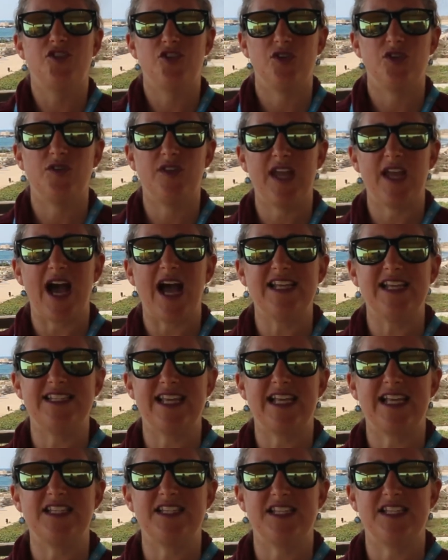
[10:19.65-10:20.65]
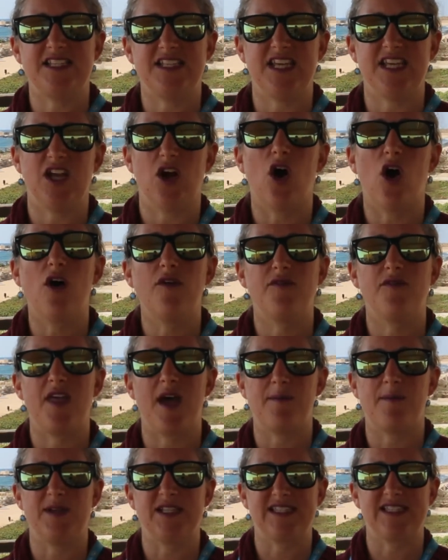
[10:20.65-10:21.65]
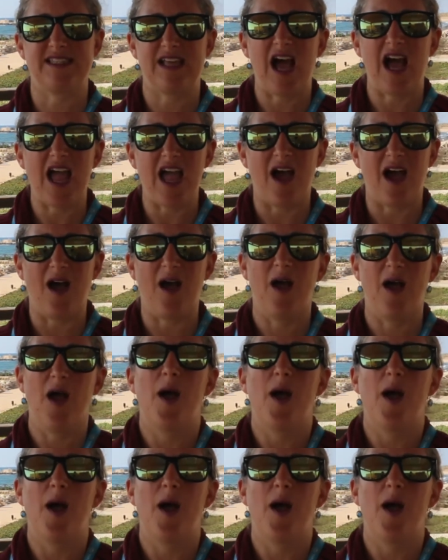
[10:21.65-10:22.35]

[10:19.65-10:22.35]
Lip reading: to the identity of their Messiah,